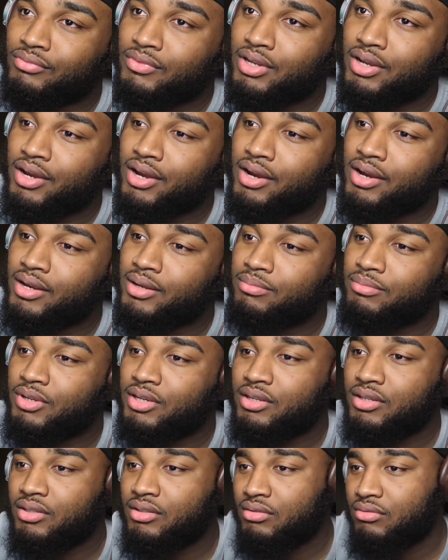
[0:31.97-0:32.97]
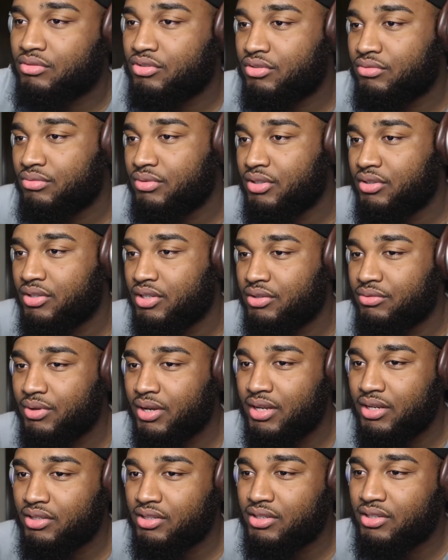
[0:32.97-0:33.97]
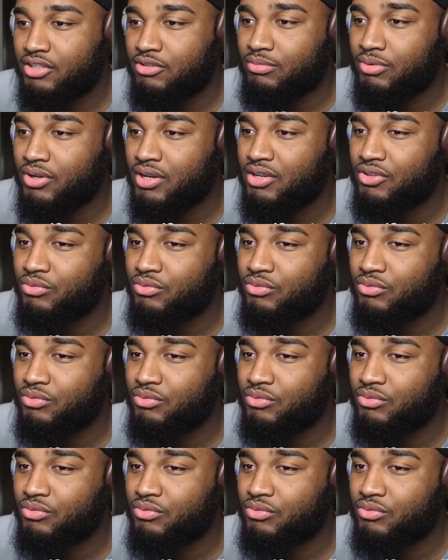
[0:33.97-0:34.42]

All right, man. We're gonna get right into this, bro.